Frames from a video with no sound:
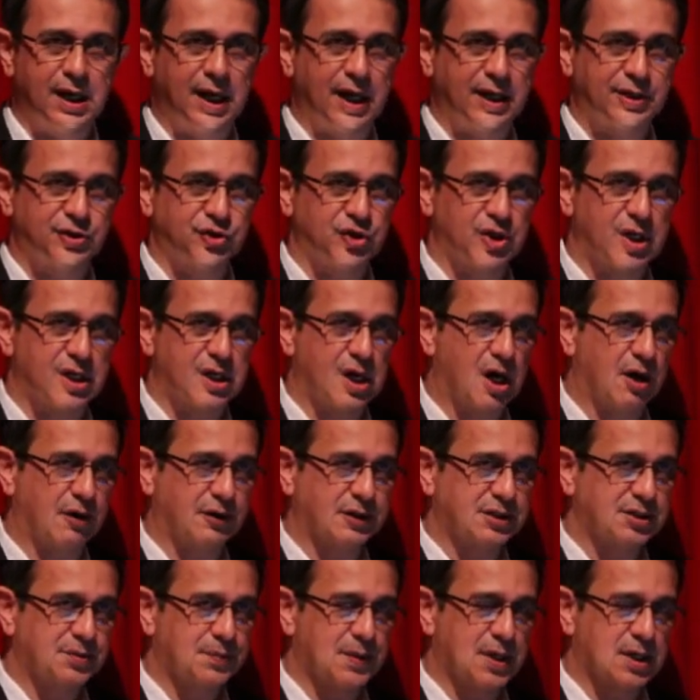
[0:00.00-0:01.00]
actually in our
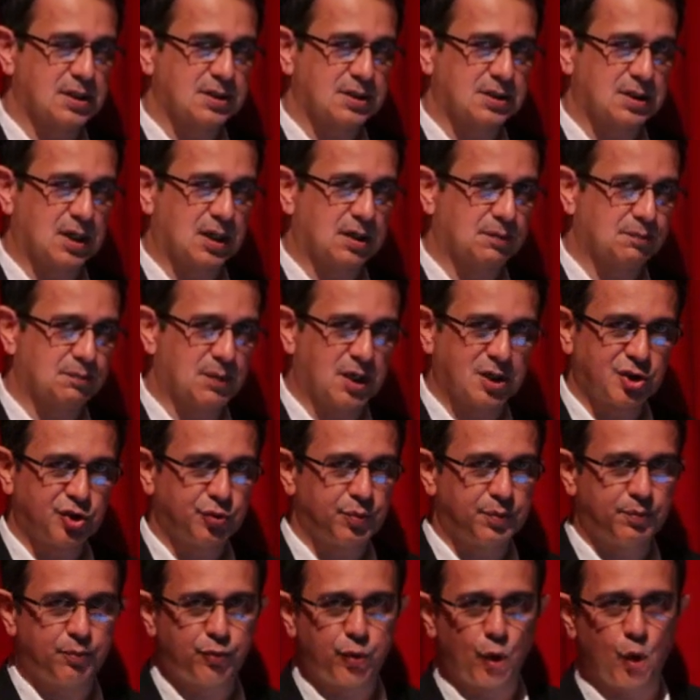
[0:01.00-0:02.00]
experience that much
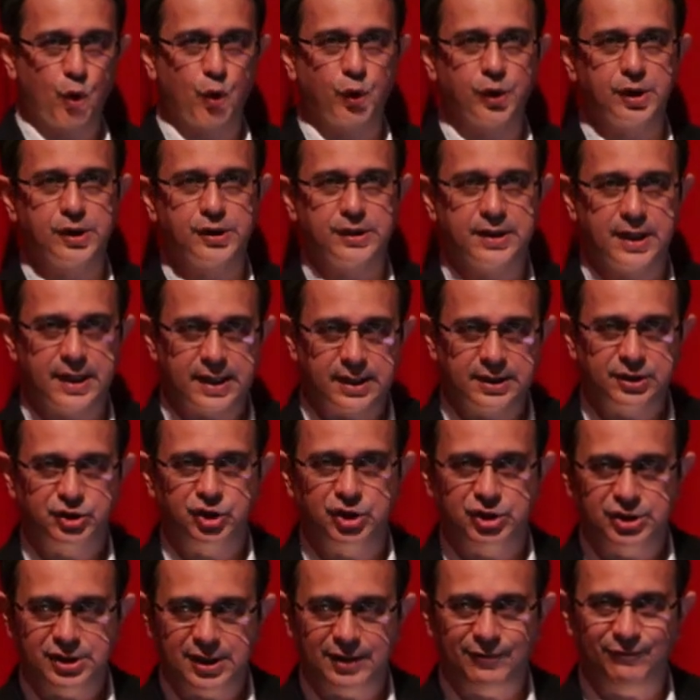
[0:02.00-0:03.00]
broader than
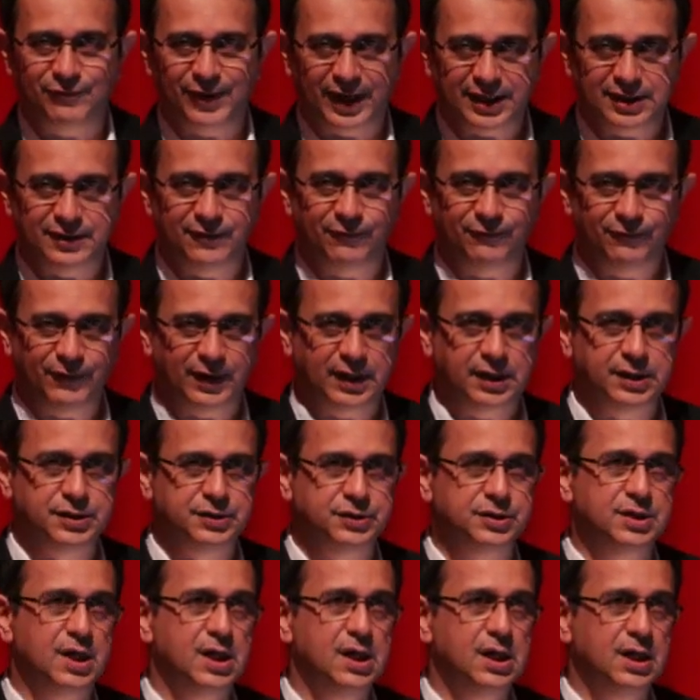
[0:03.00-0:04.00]
just infective
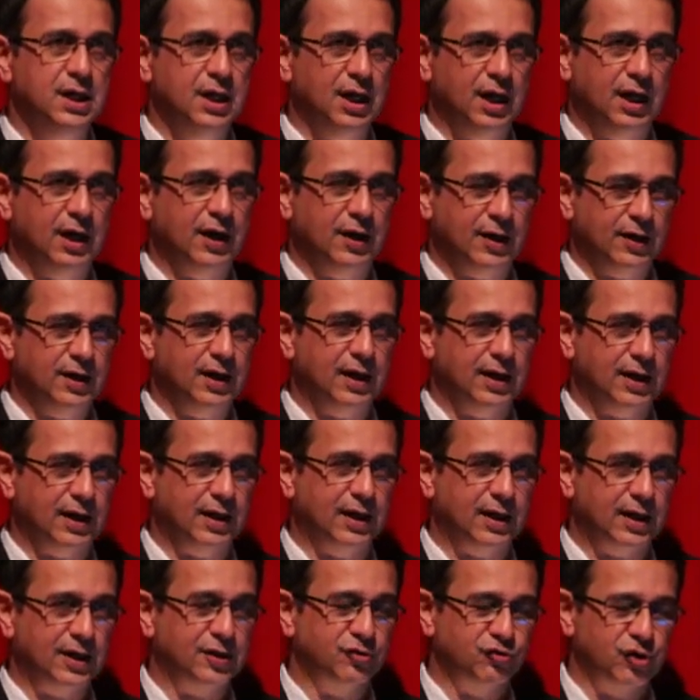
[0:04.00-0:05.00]

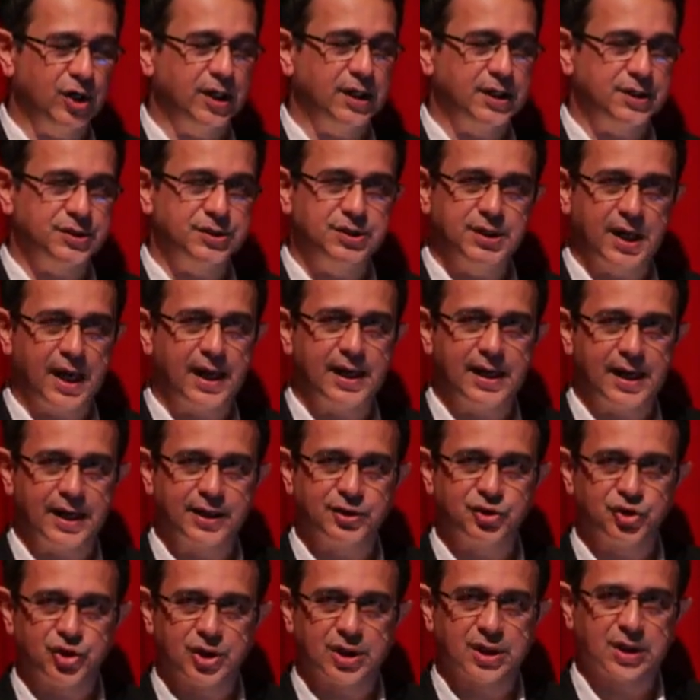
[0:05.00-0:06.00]
triggers can
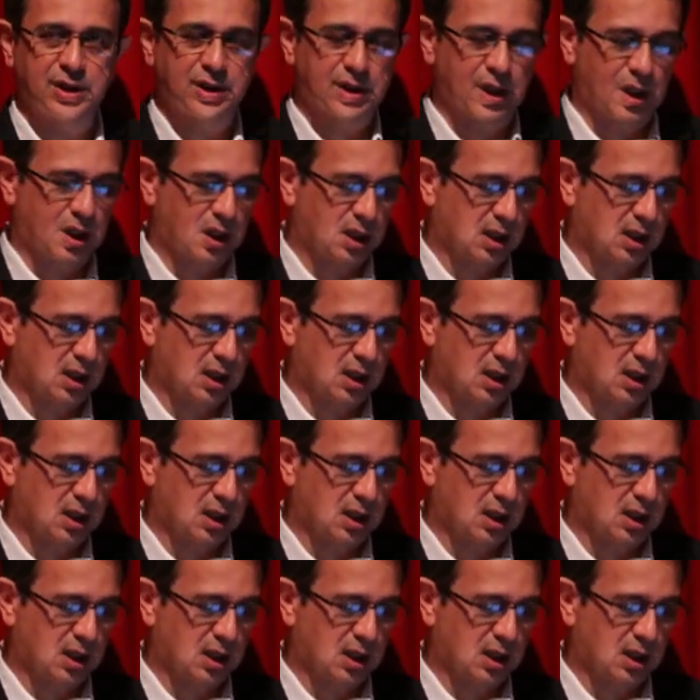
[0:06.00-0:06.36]
actually